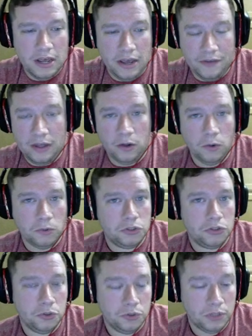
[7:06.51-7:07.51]
if that holds
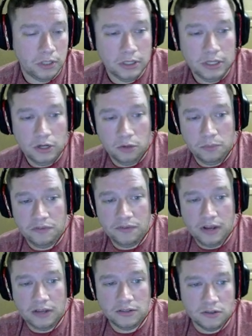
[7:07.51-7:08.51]
true, is a little bit
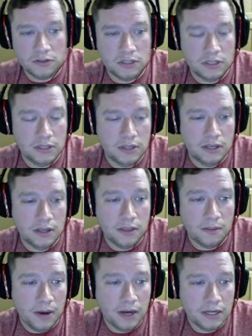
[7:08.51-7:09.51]
faster than the
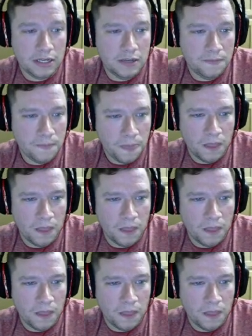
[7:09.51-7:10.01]
Mach-E.